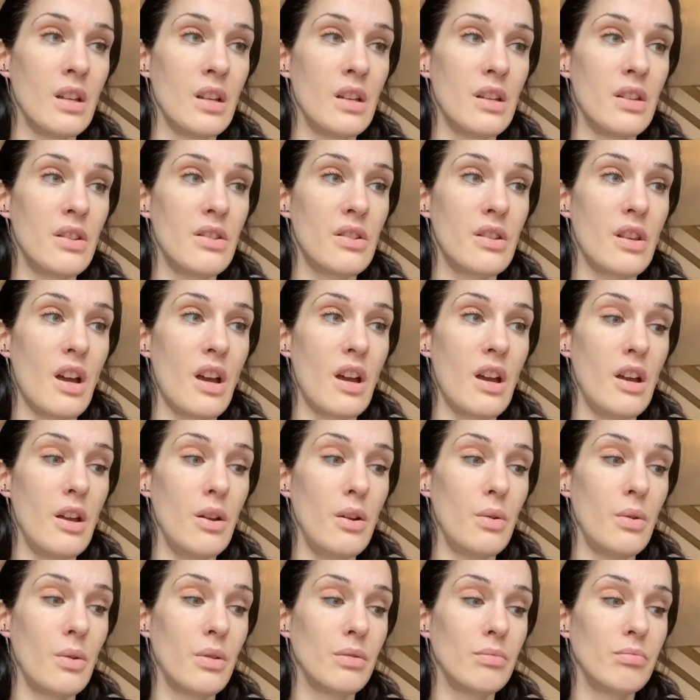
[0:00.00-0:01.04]

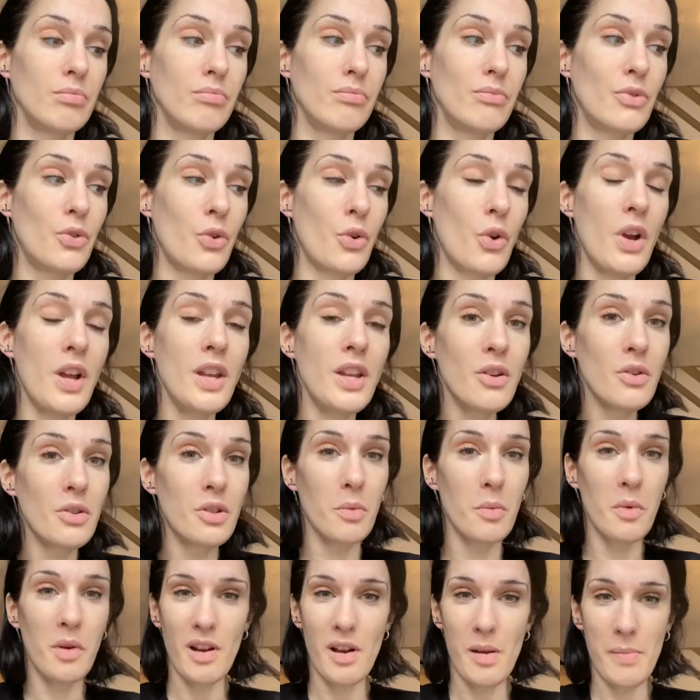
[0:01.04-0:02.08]
So trying not
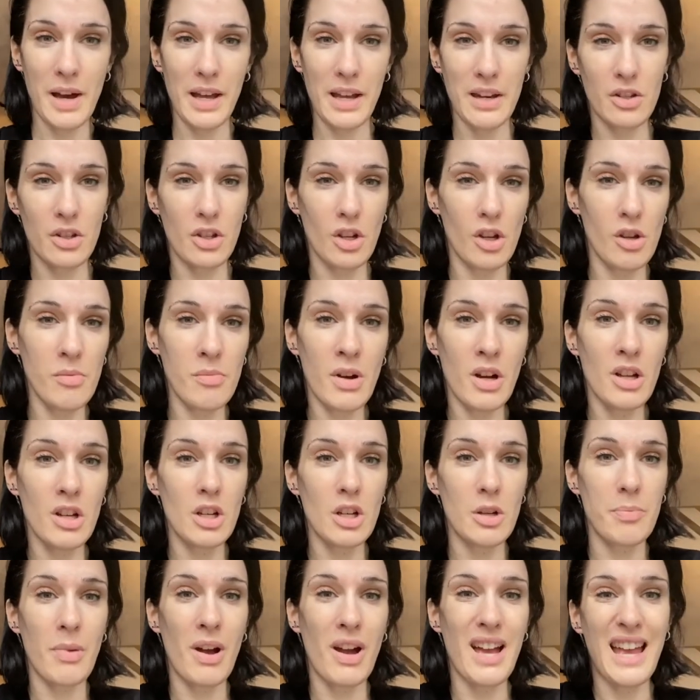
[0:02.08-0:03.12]
to worry about it too
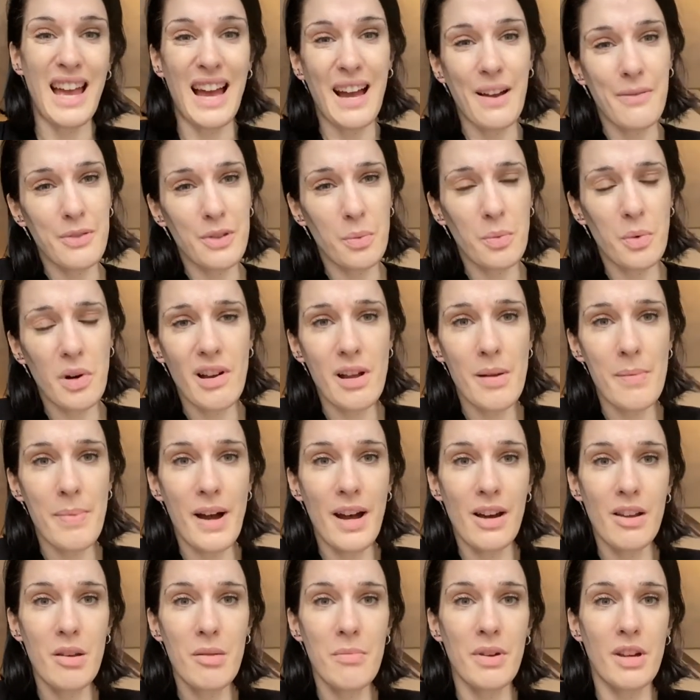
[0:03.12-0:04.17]
much, but I have to worry
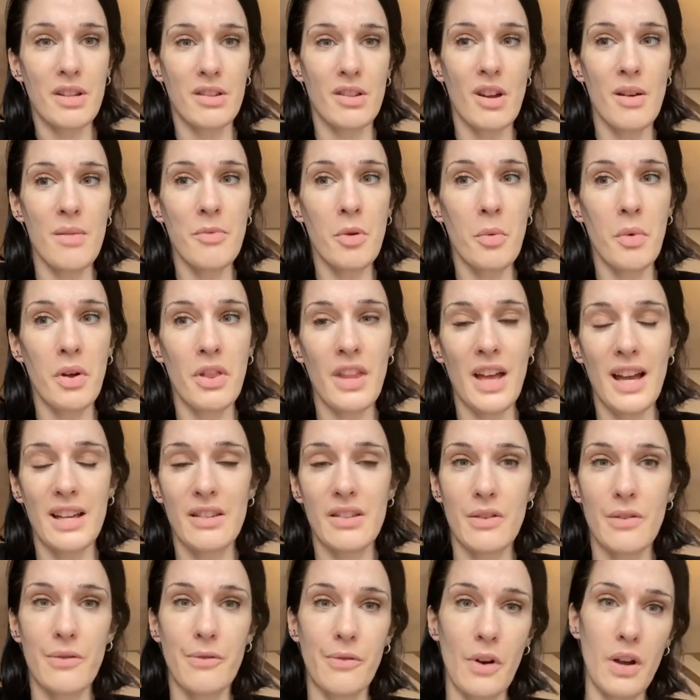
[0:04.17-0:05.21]
about it because I'm the one that
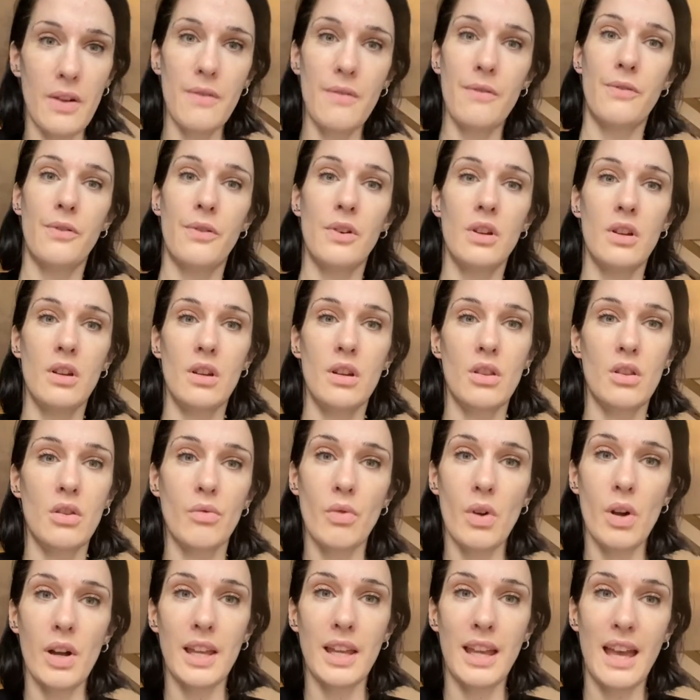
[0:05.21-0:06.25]
has to fight for the
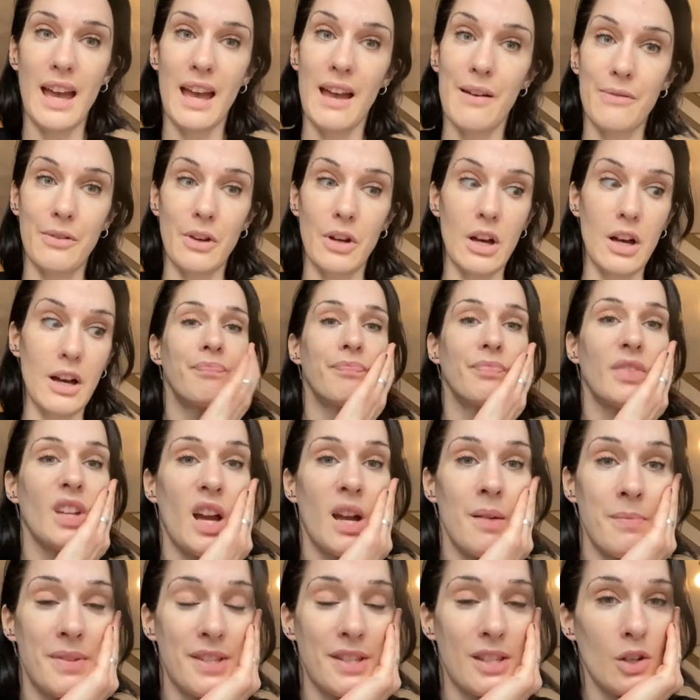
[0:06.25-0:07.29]
right care for her.
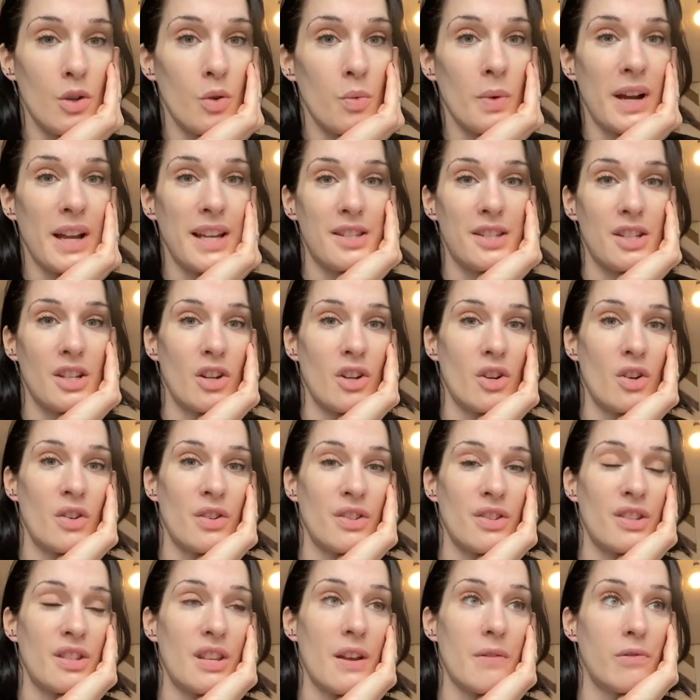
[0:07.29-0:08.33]
I'm still waiting on
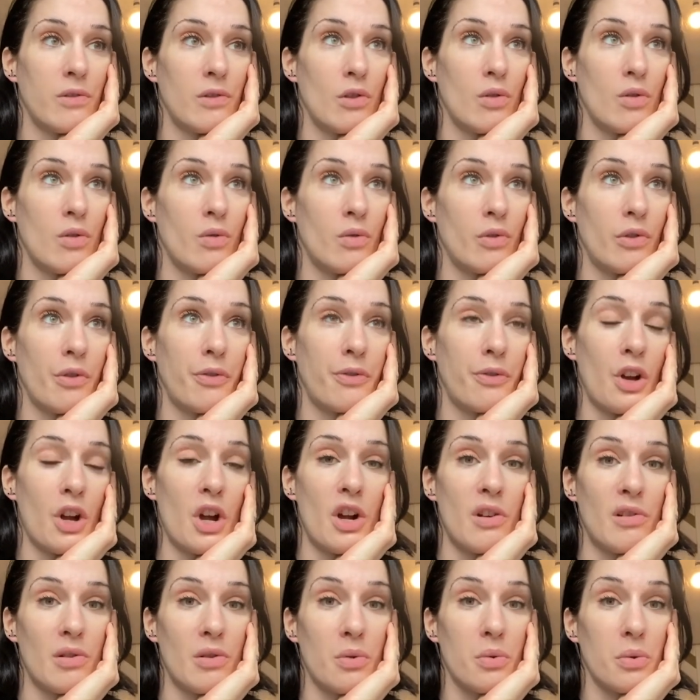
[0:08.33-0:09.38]
several
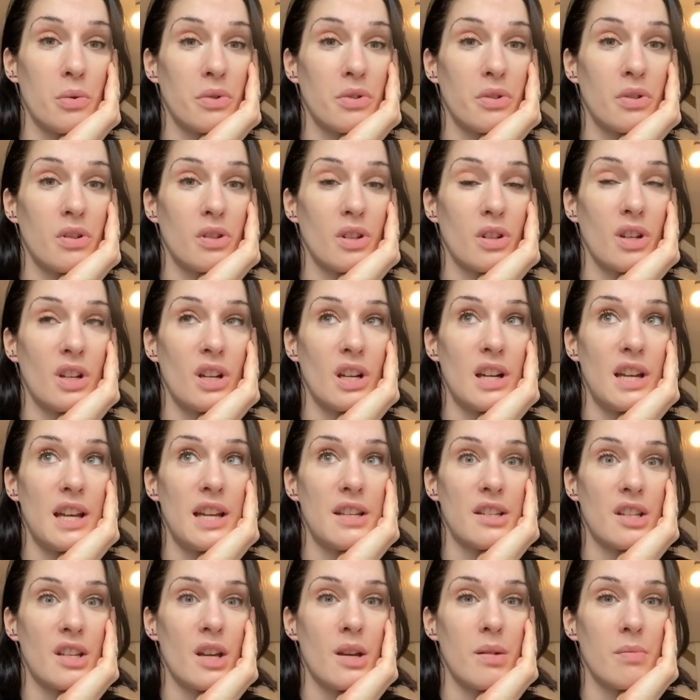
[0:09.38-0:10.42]
referrals
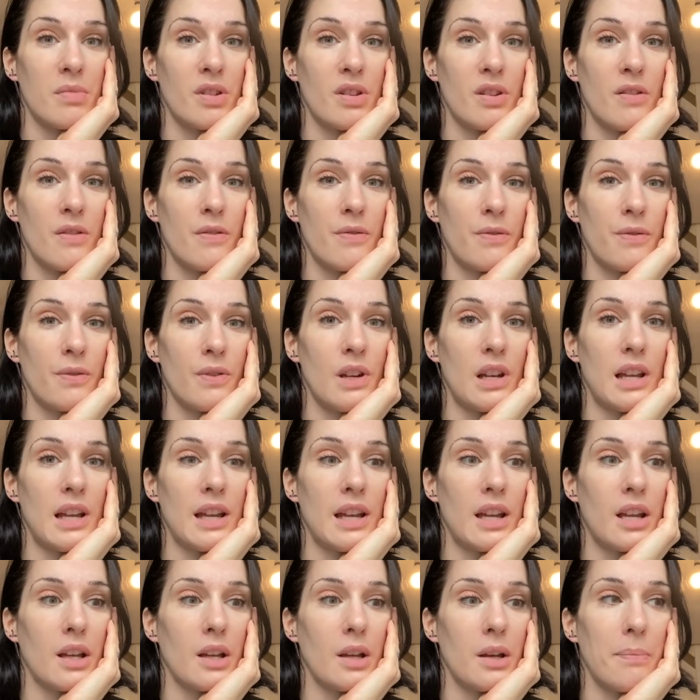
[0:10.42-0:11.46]
in terms of
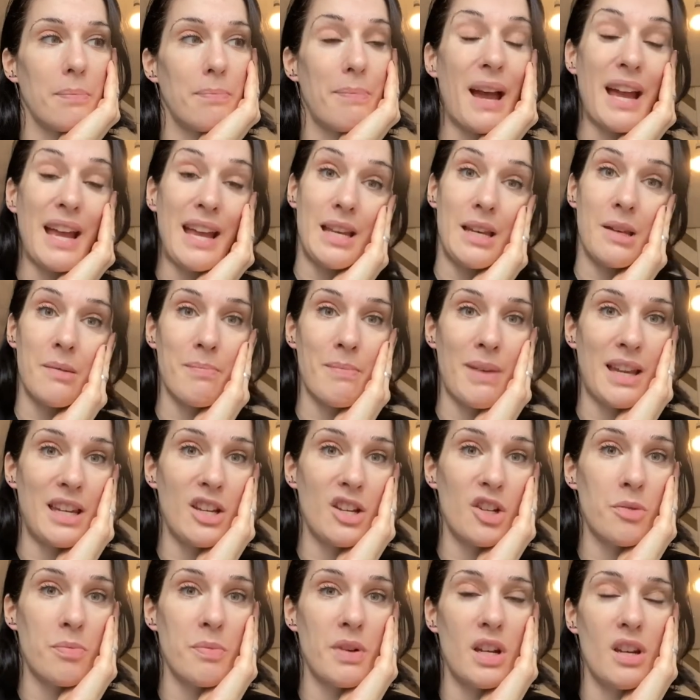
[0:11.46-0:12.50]
like pain
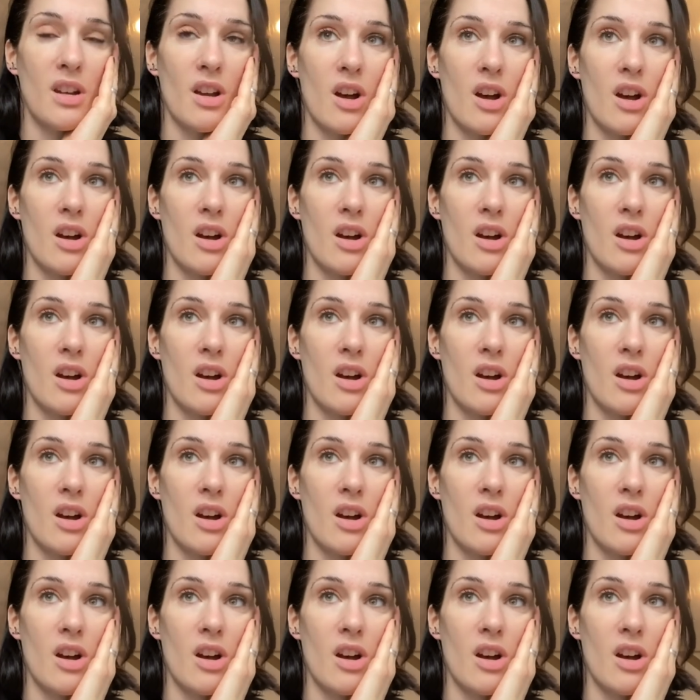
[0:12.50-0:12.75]
management.